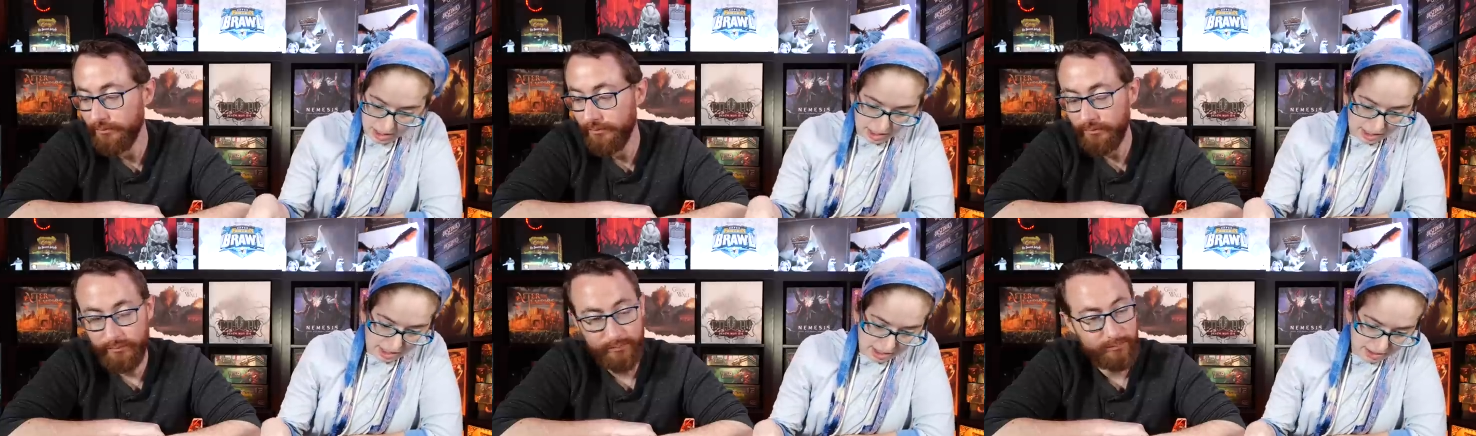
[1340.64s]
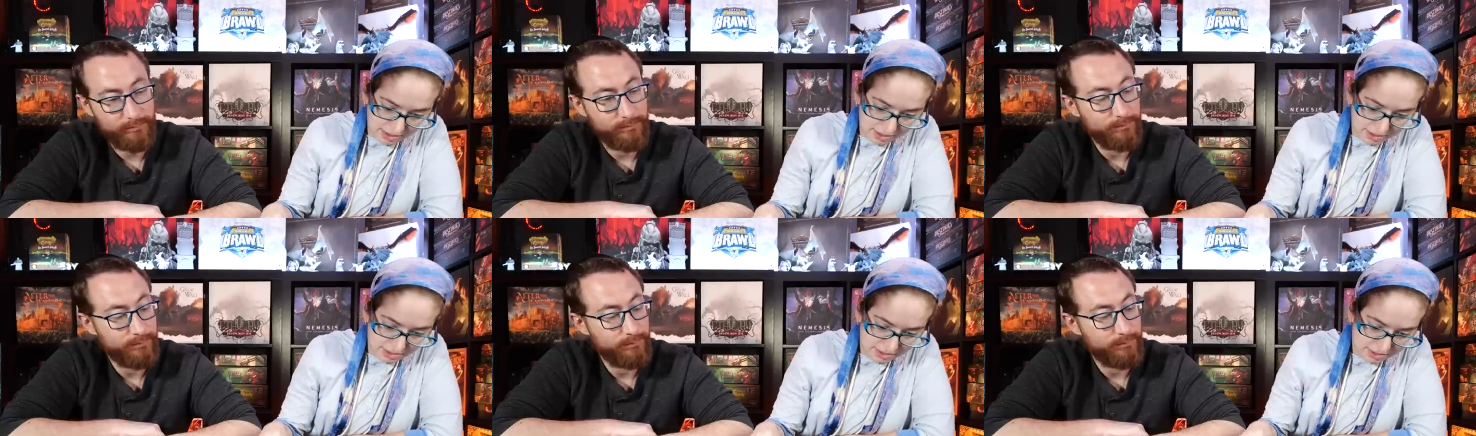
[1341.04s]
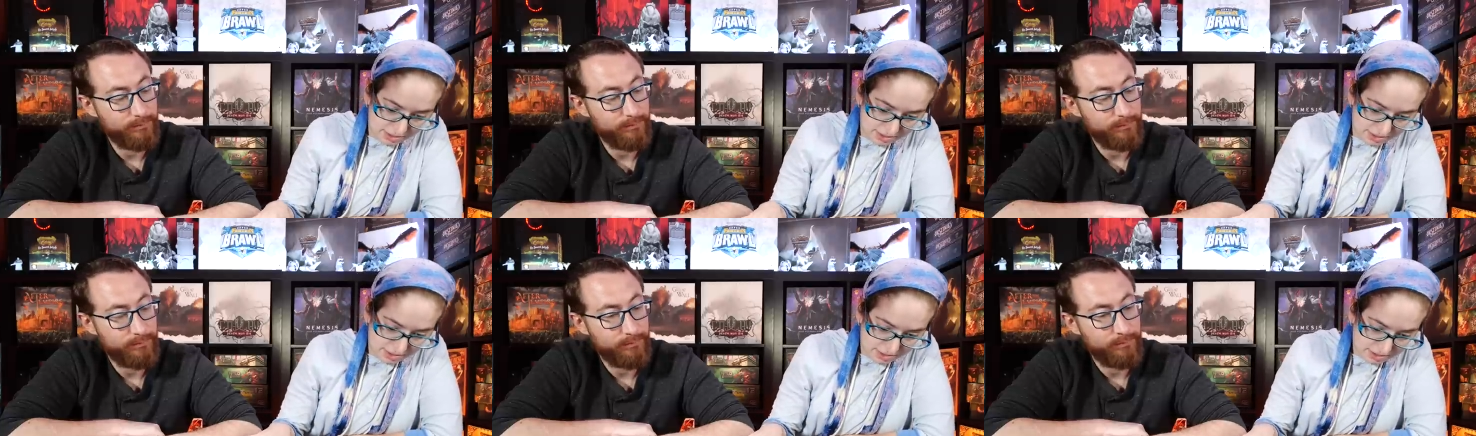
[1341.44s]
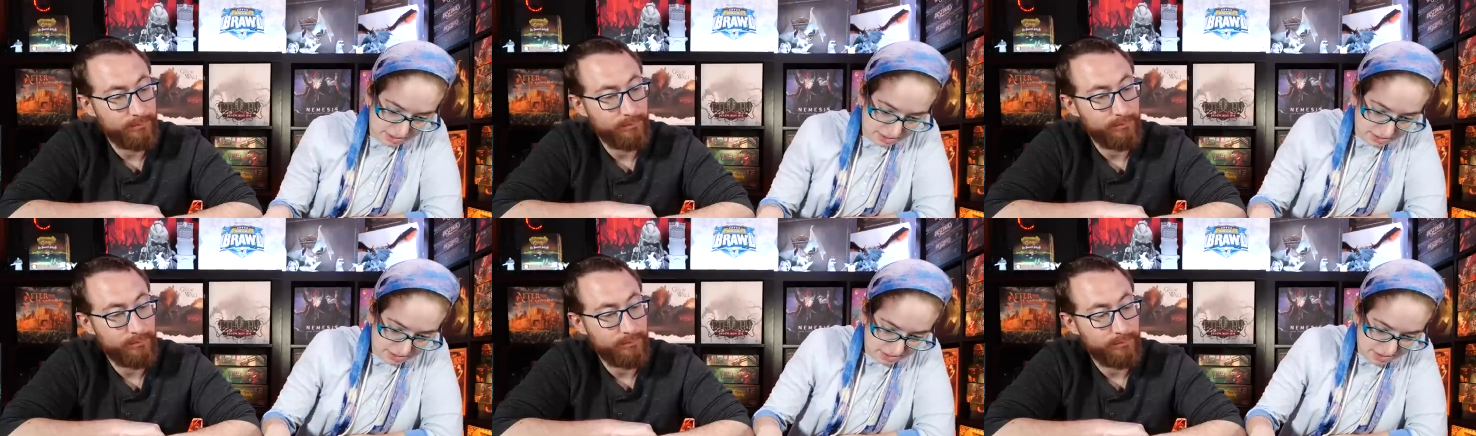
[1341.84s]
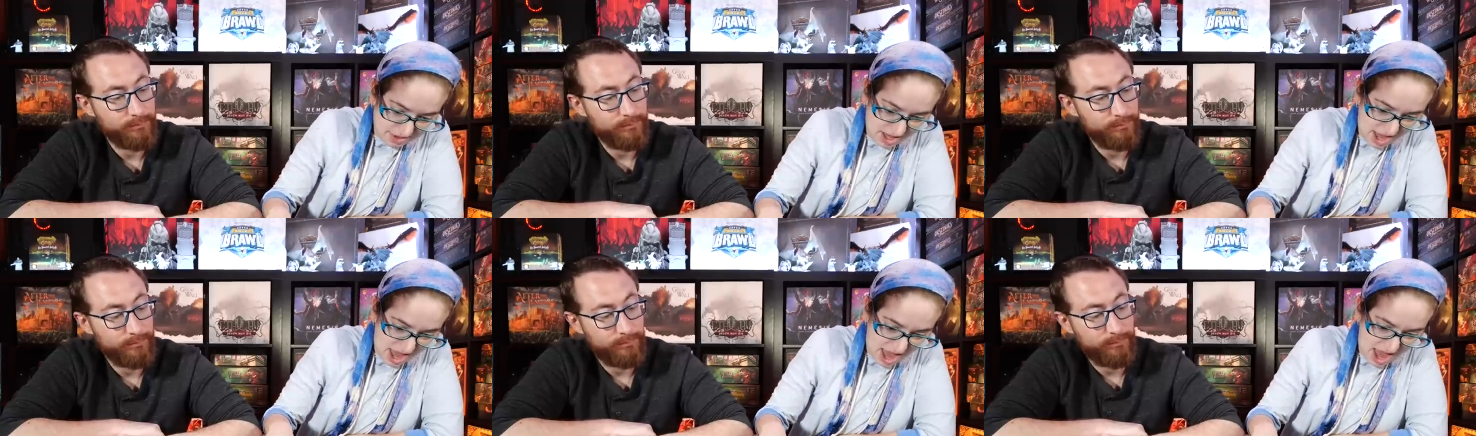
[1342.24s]
Speaker 1: die.
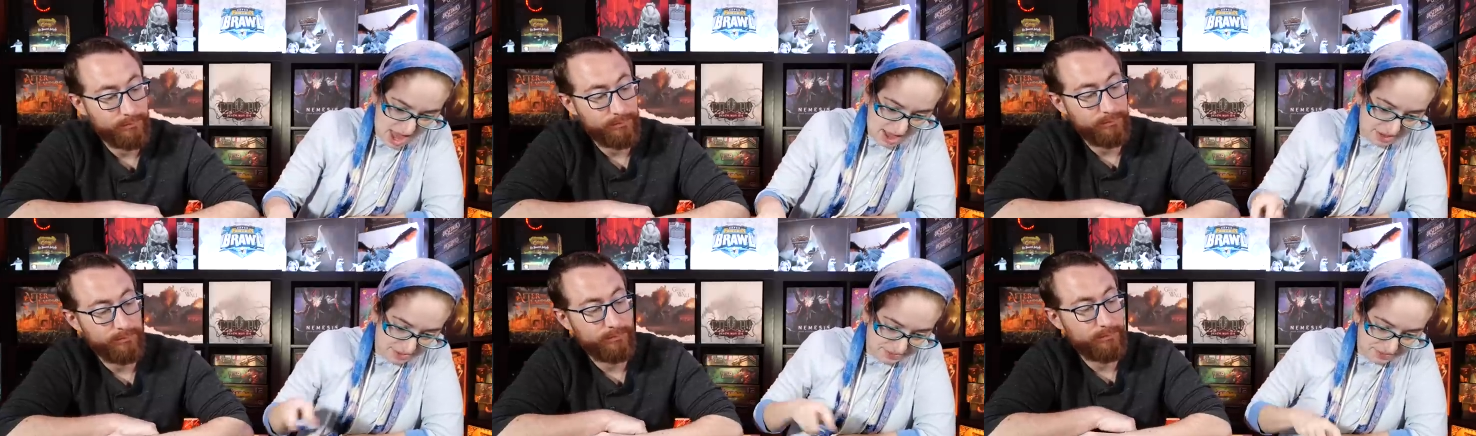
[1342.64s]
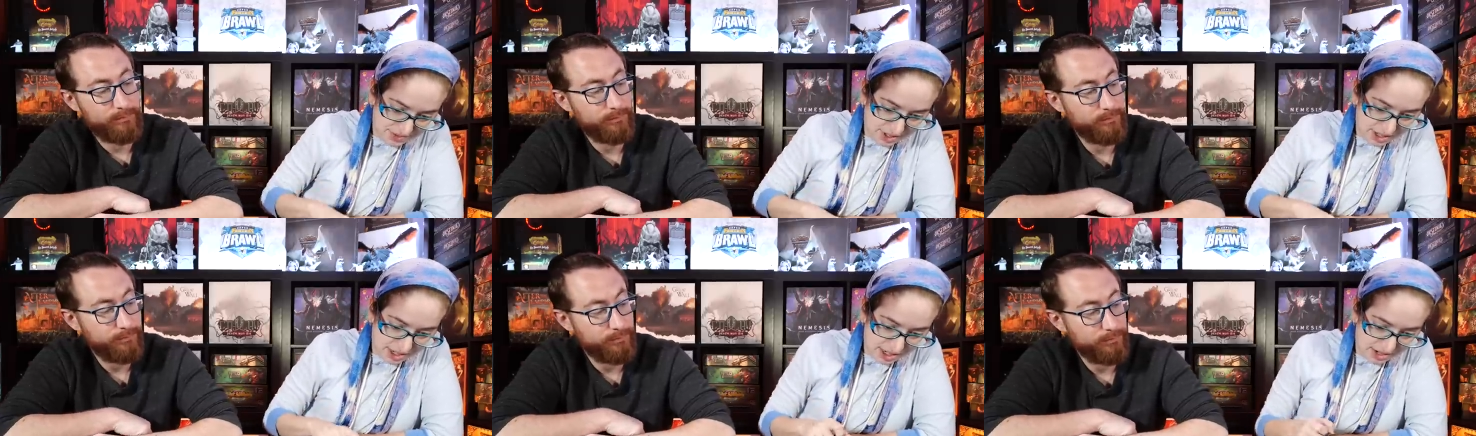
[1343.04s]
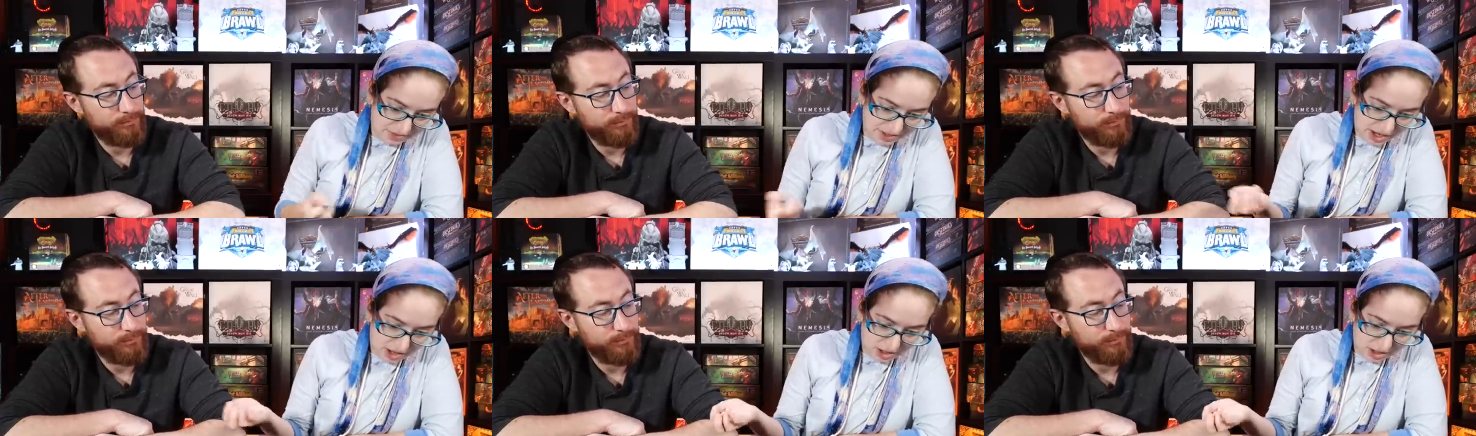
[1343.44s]
Eh. If the